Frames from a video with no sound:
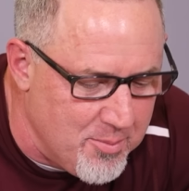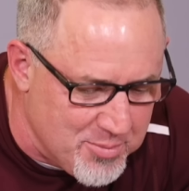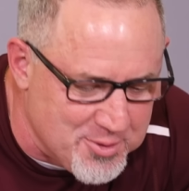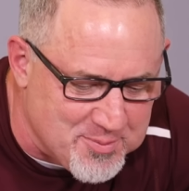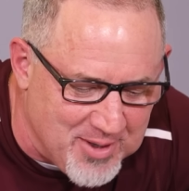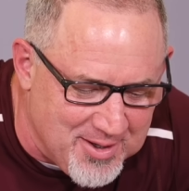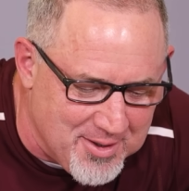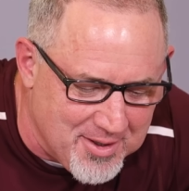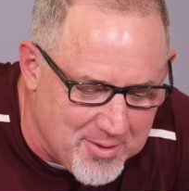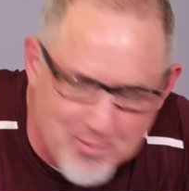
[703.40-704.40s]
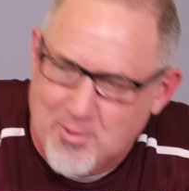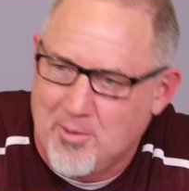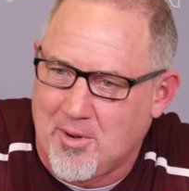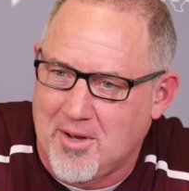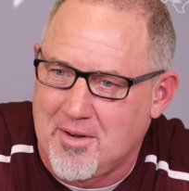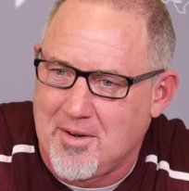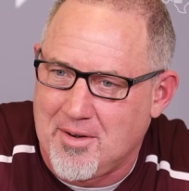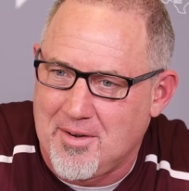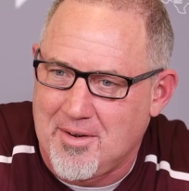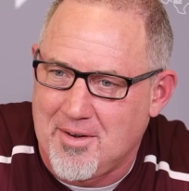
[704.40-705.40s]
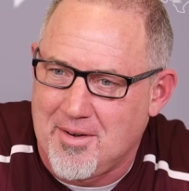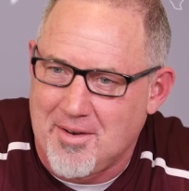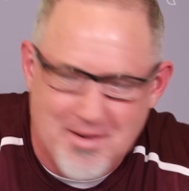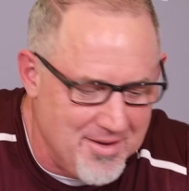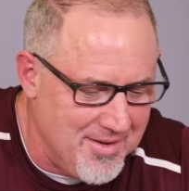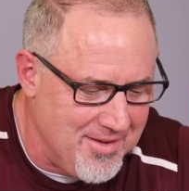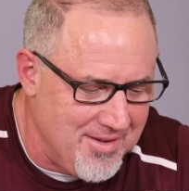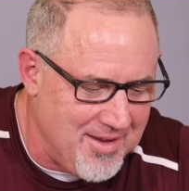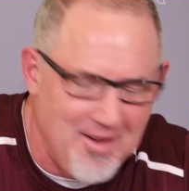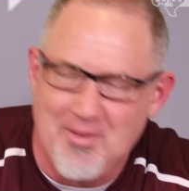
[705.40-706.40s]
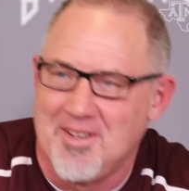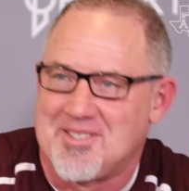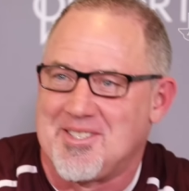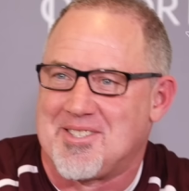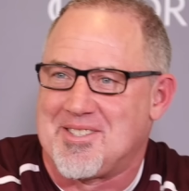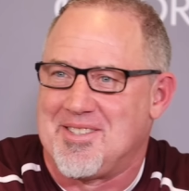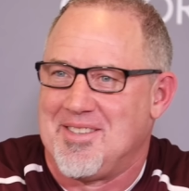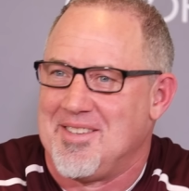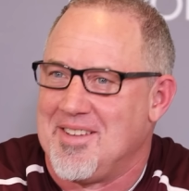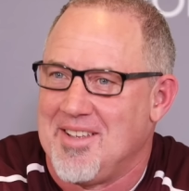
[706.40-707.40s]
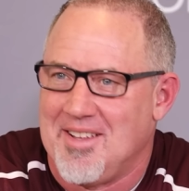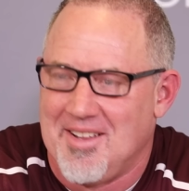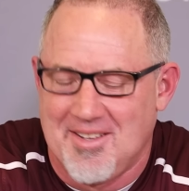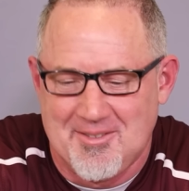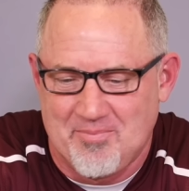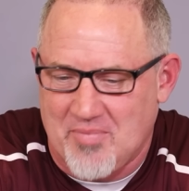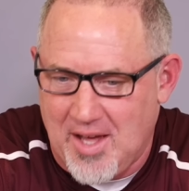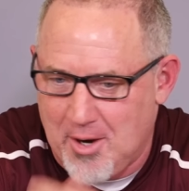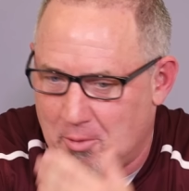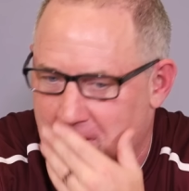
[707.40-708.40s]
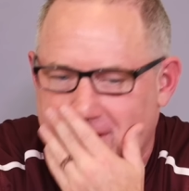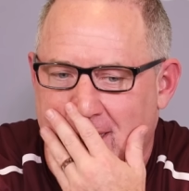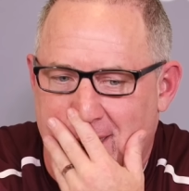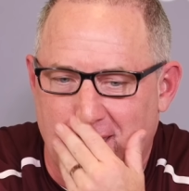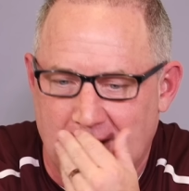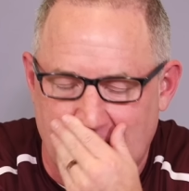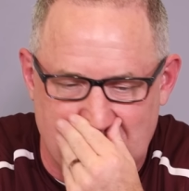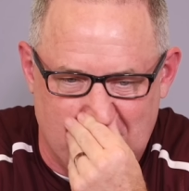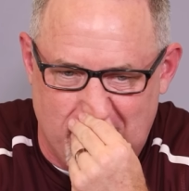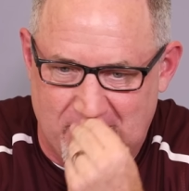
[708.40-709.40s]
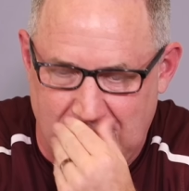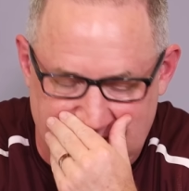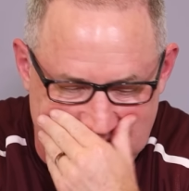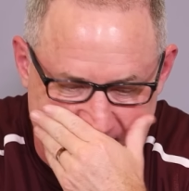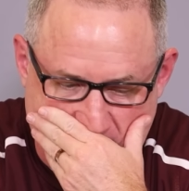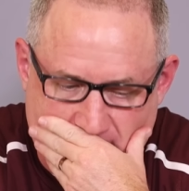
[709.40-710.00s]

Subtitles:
Boots played good. We won. I mean, it's just, I don't want to take any of it for granted.